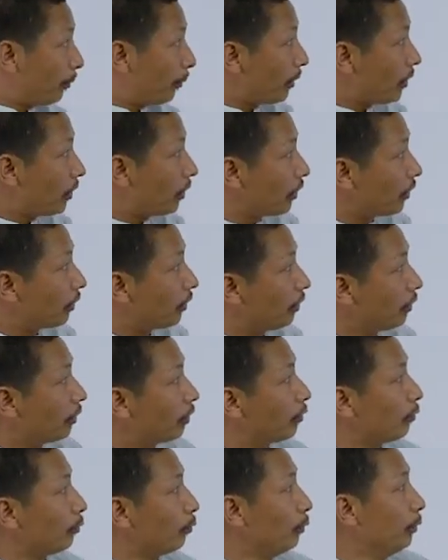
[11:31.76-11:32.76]
you purchase
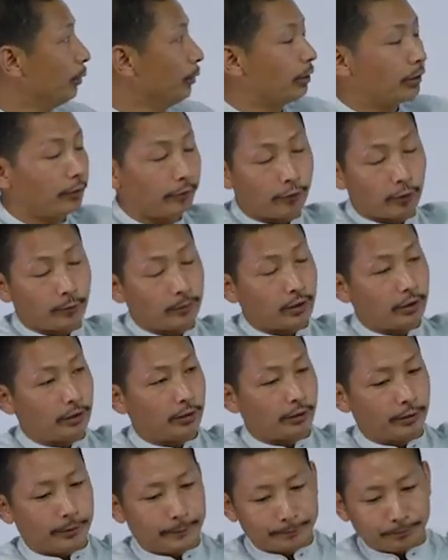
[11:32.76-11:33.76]
this wood from
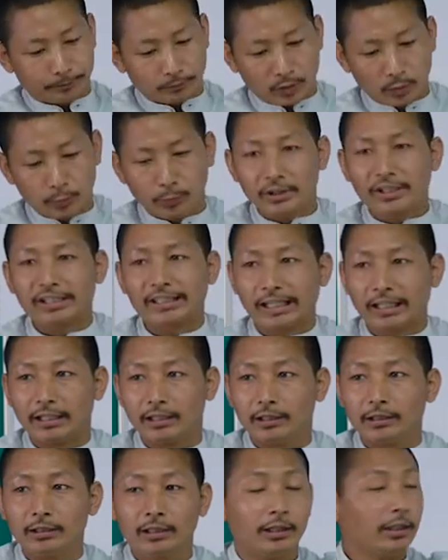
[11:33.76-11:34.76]
the wood
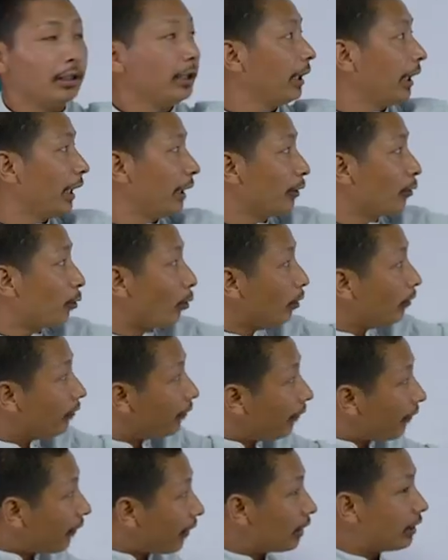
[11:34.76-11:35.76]
seller and
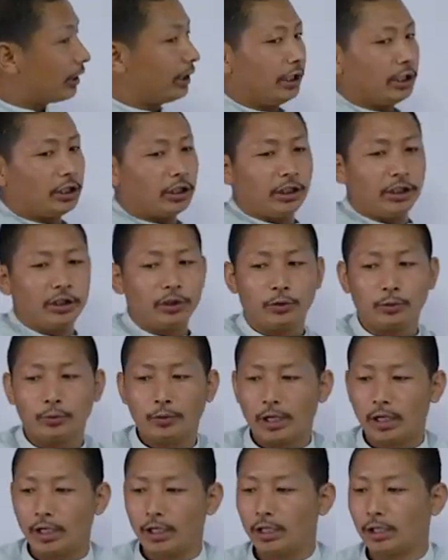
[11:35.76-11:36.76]
convert it
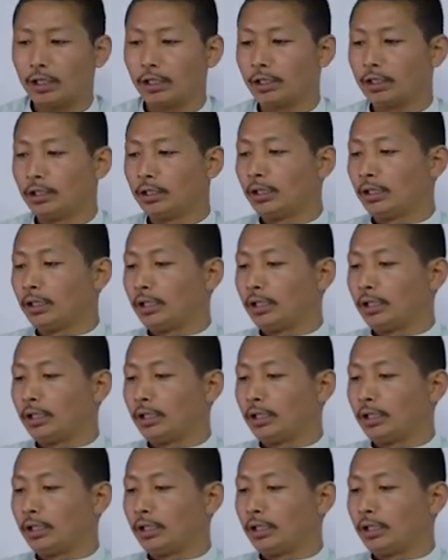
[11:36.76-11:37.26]
into a,